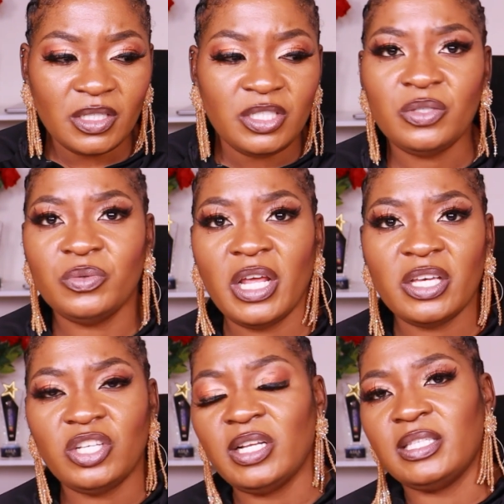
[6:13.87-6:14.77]
she would
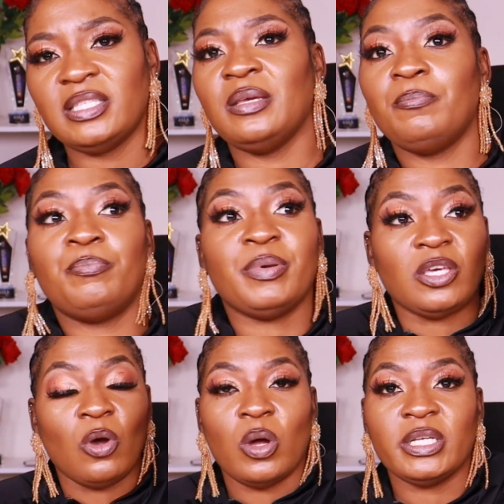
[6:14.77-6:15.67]
actually see
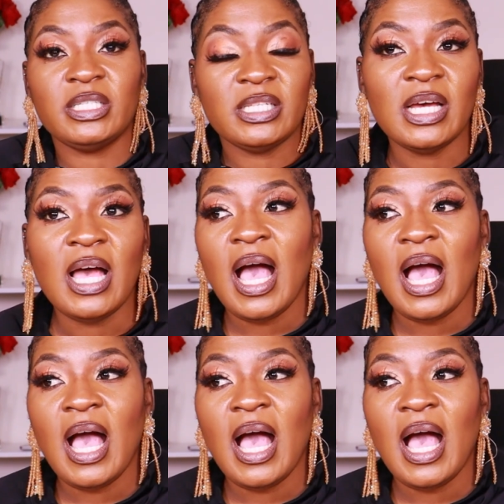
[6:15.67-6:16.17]
beyond.